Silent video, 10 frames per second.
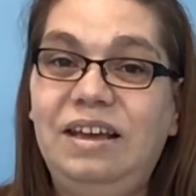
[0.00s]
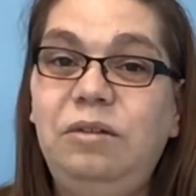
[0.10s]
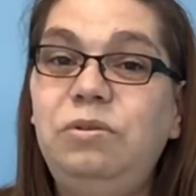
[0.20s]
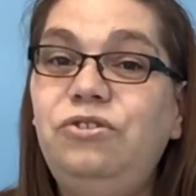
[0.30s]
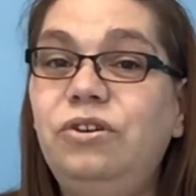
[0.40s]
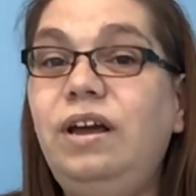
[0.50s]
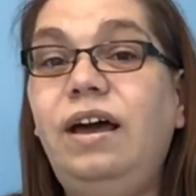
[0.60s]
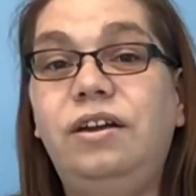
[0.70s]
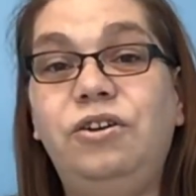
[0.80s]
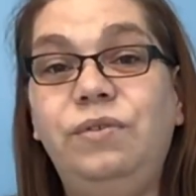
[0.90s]
Be sure to
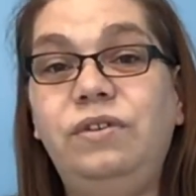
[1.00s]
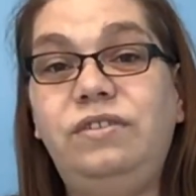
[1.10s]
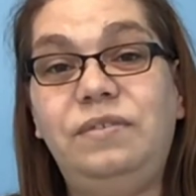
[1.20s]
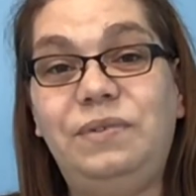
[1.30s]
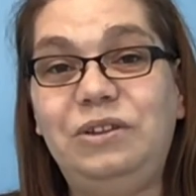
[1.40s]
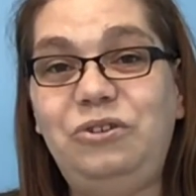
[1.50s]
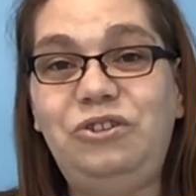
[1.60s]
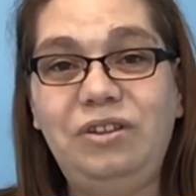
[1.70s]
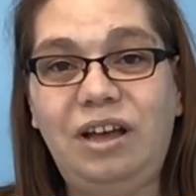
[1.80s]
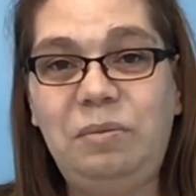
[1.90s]
head over to
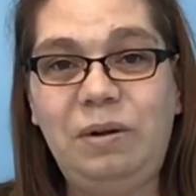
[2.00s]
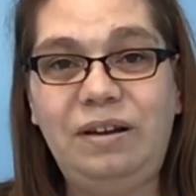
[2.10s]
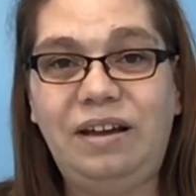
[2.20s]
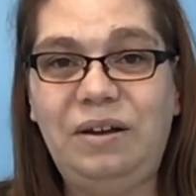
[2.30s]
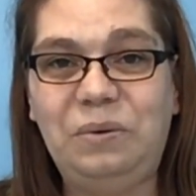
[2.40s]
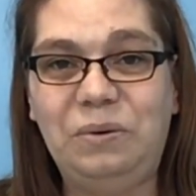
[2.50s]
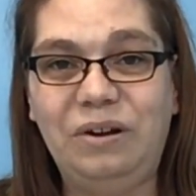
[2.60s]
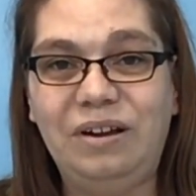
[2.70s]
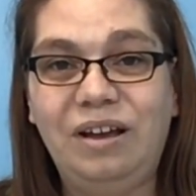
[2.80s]
volusialibrary.org,